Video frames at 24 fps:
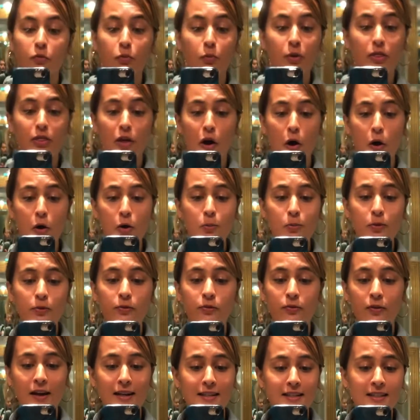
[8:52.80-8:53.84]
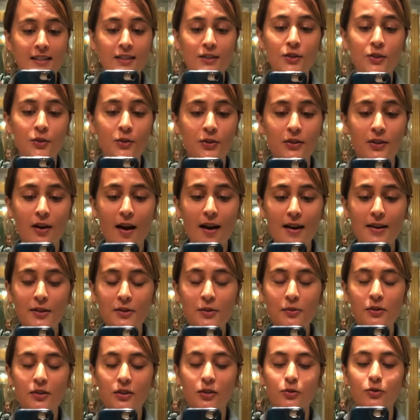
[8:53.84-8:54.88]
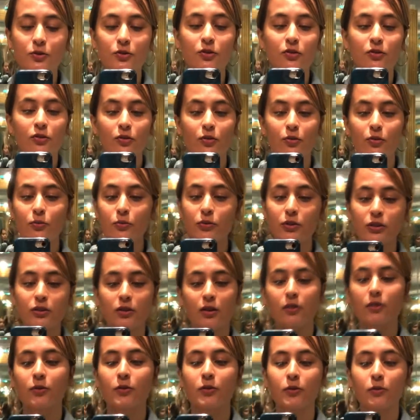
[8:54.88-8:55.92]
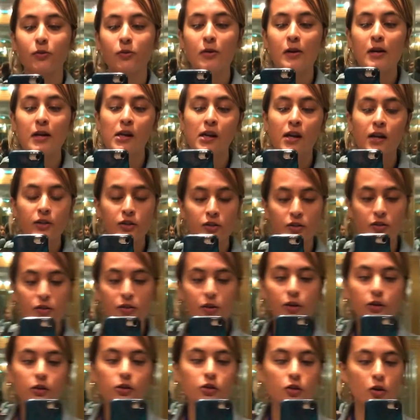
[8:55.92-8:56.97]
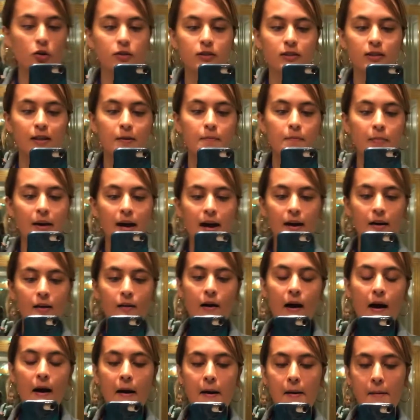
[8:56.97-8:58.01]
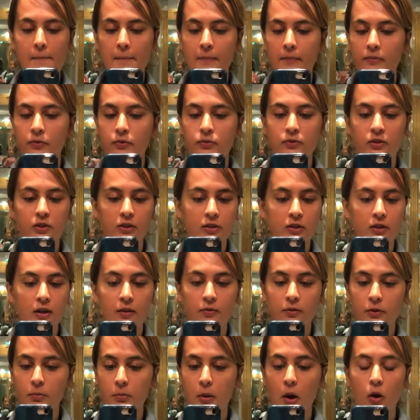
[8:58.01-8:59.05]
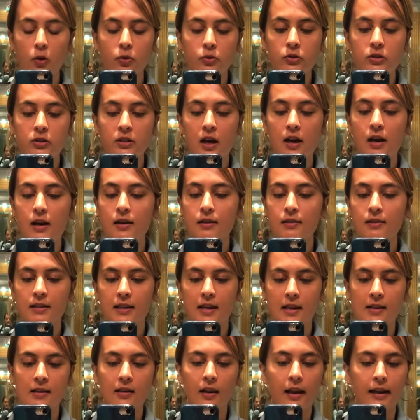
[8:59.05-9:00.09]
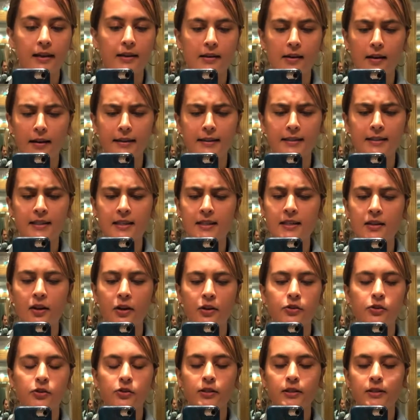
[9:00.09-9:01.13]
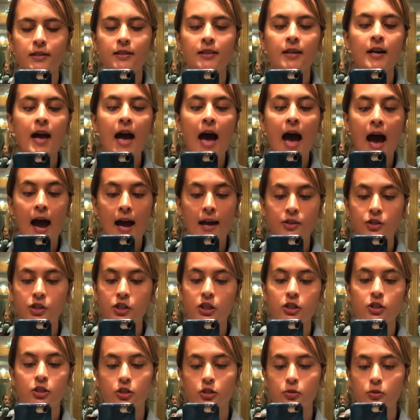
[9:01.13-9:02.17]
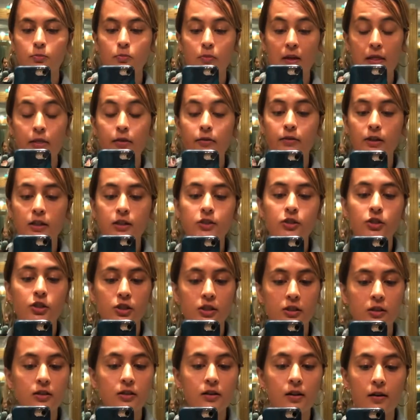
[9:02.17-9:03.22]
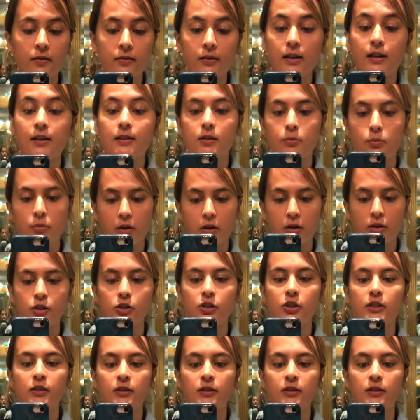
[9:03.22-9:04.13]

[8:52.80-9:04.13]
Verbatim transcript: with the hope of finding new science, which I thought was so cool. So, you know, Jocelyn Bell um, discovered pulsars in like 1900s, and she just, and the reason she discovered it is because she